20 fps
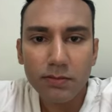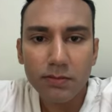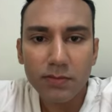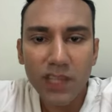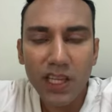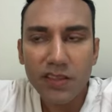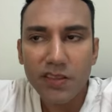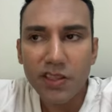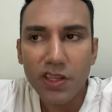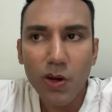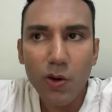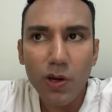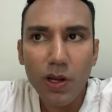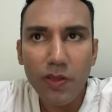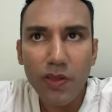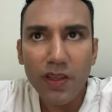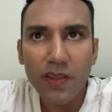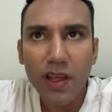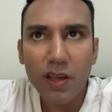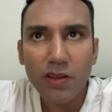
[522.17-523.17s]
That's the only
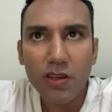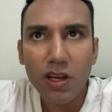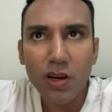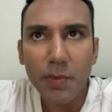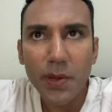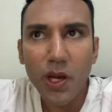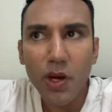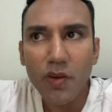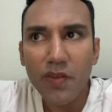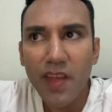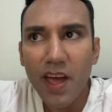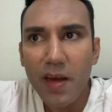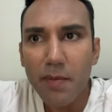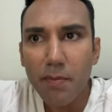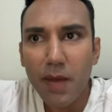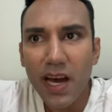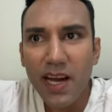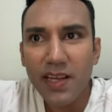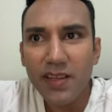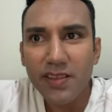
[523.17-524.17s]
thing that's going to be on their
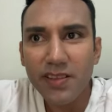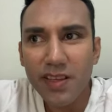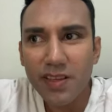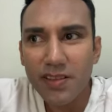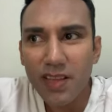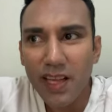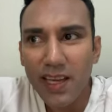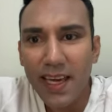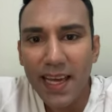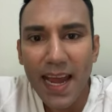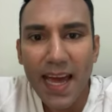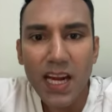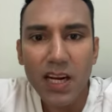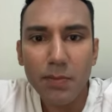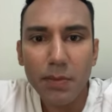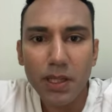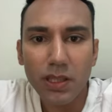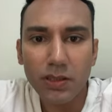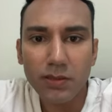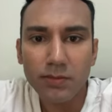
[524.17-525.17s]
minds. It's like an
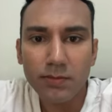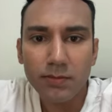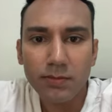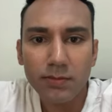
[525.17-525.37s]
animal.